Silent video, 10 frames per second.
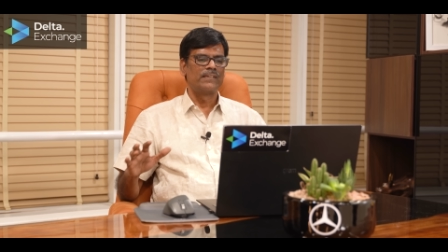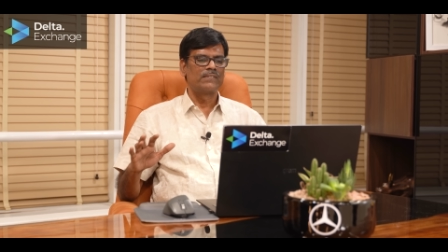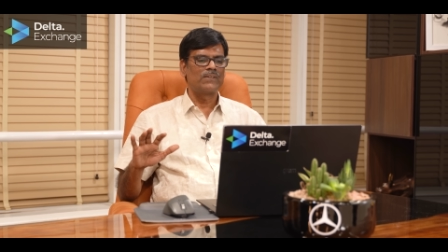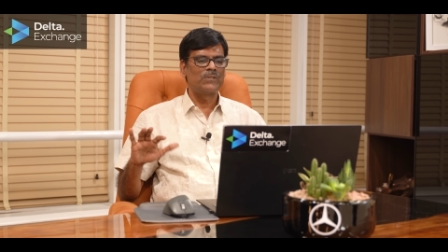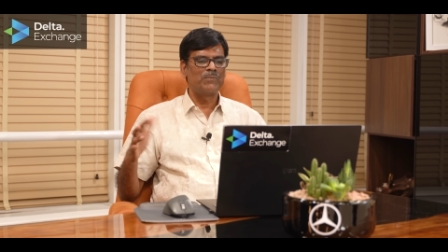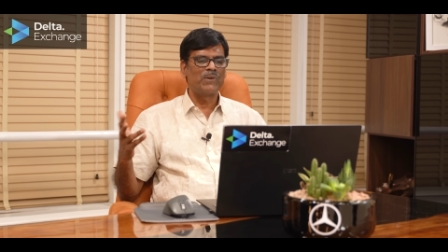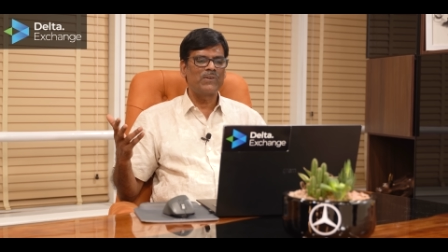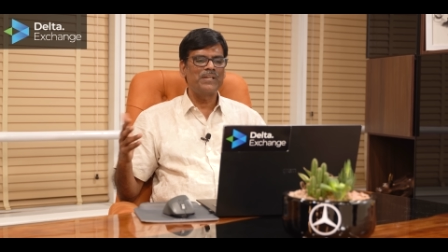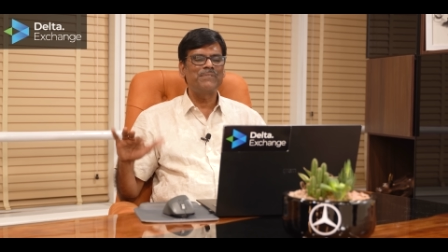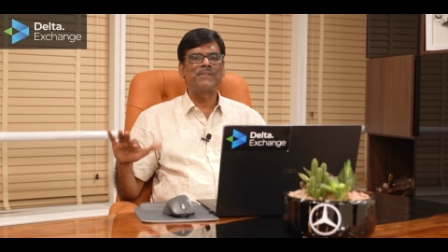So
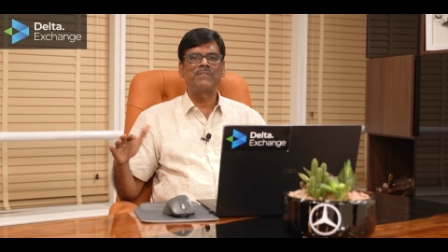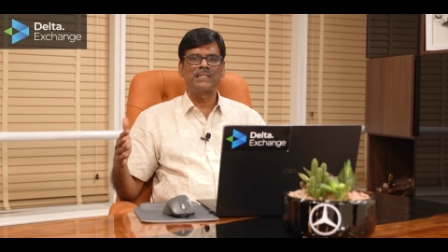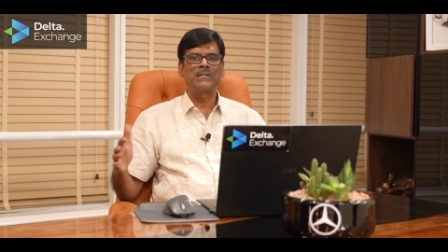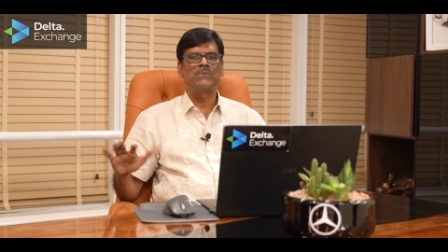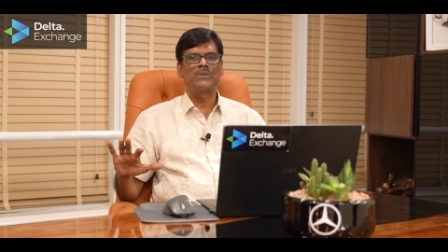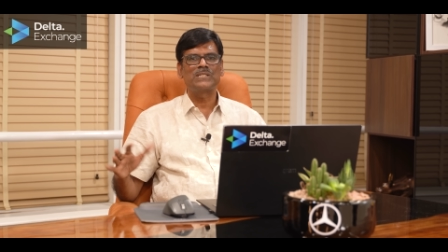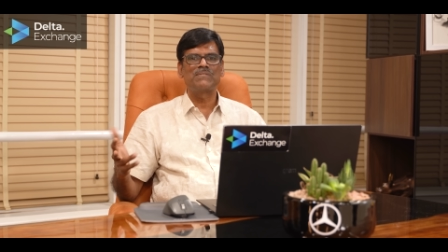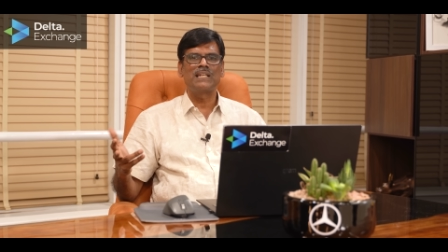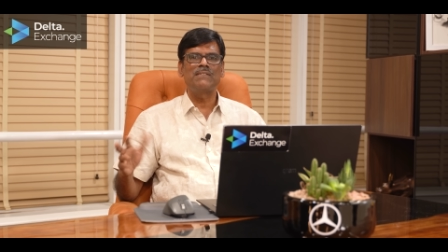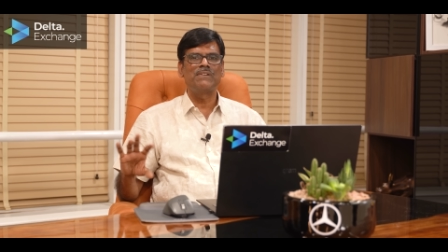tomorrow, if everything goes
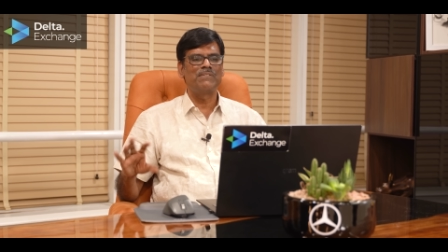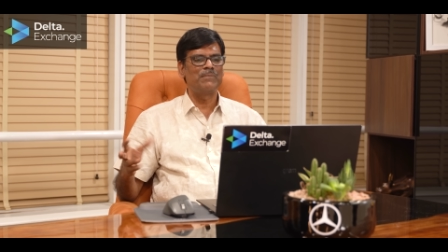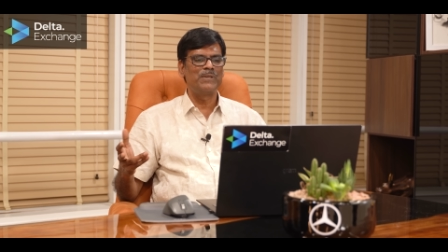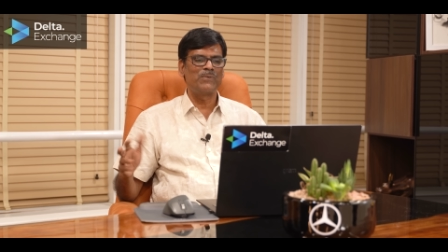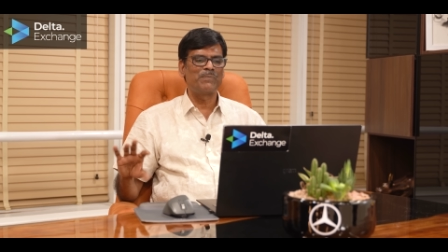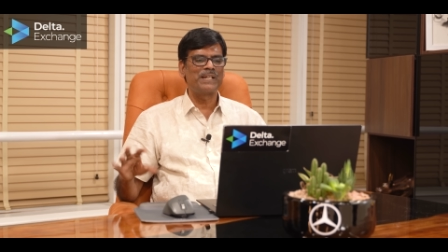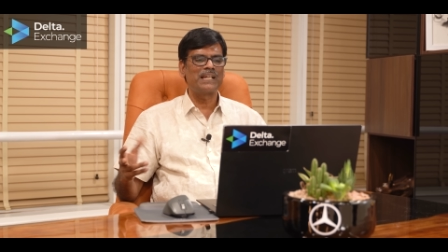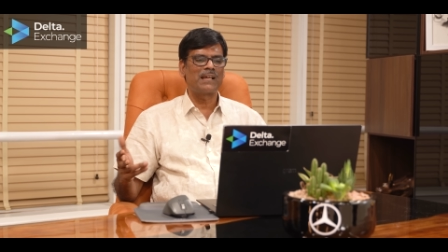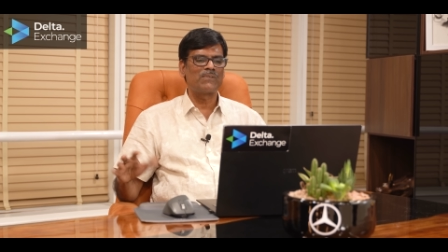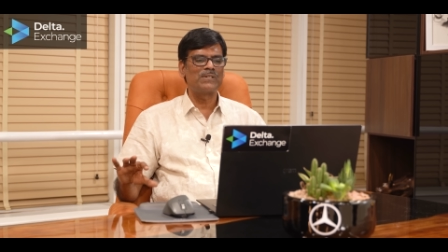well, we will be
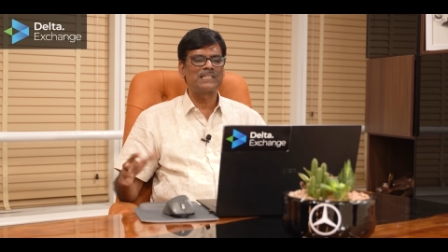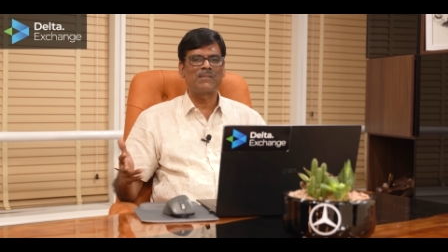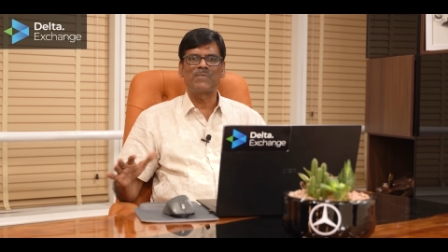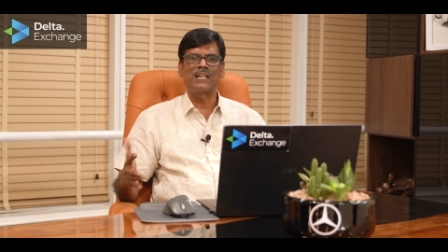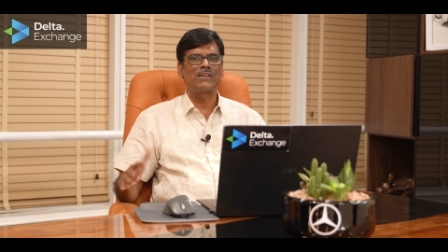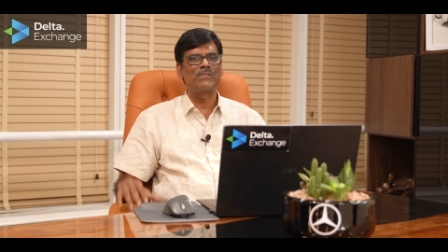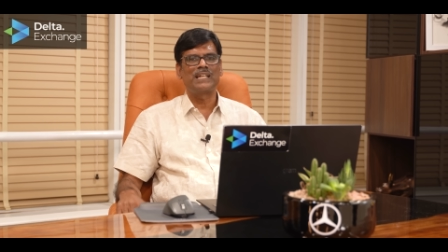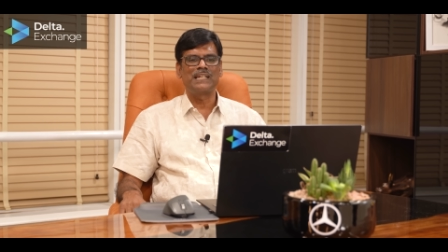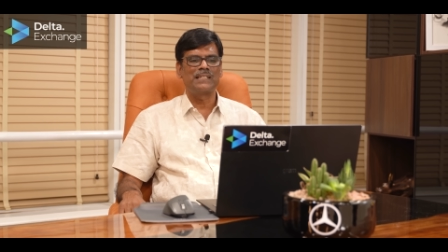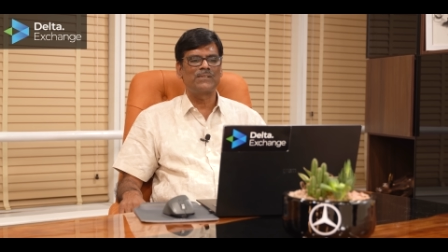opening around somewhere around
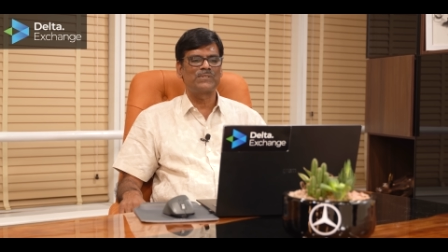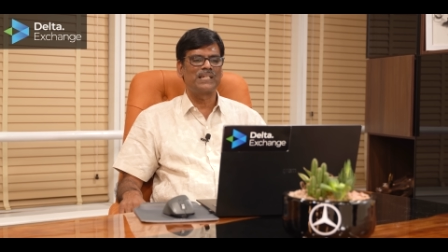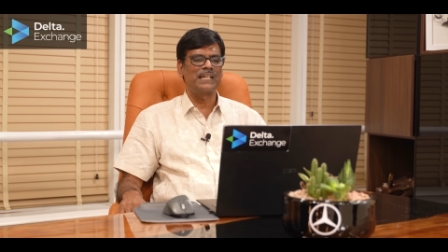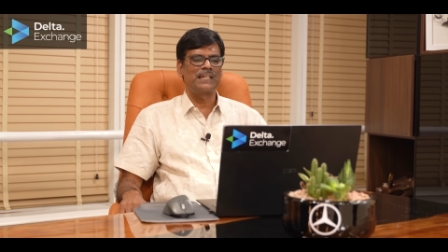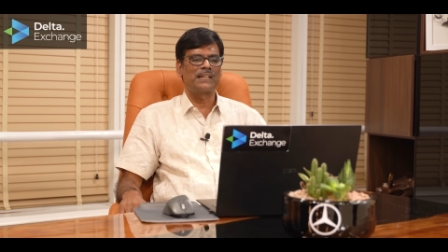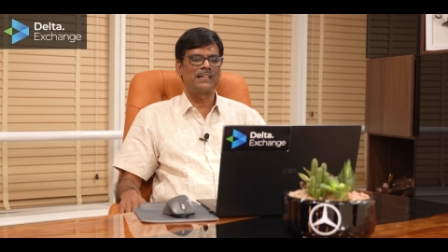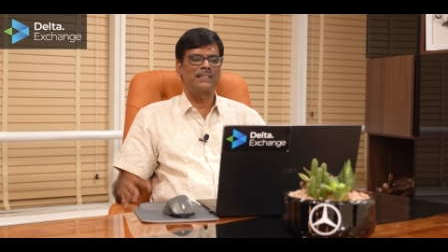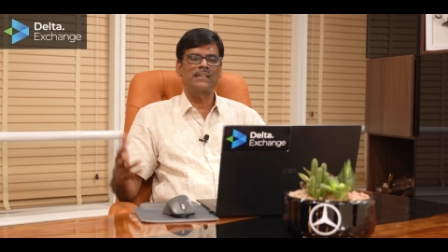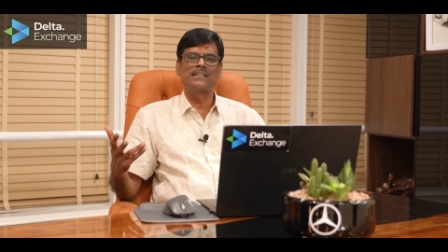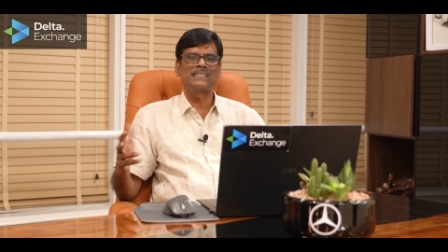
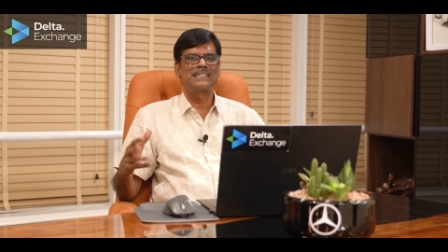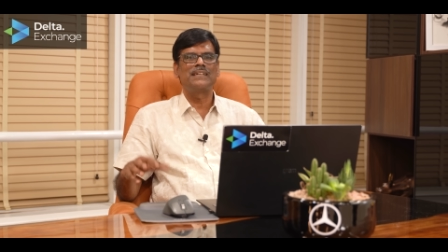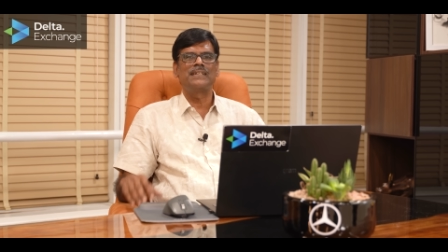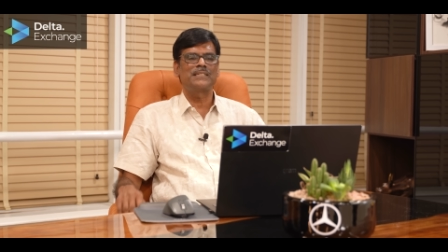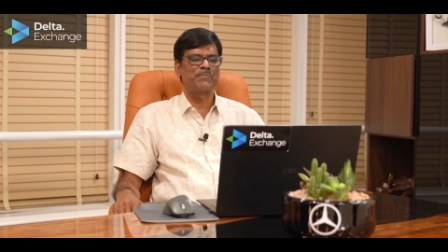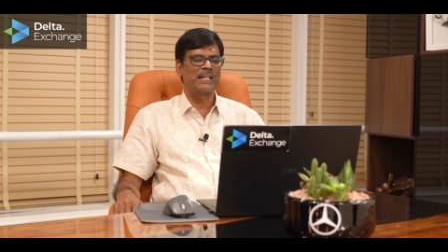18,800 and still it is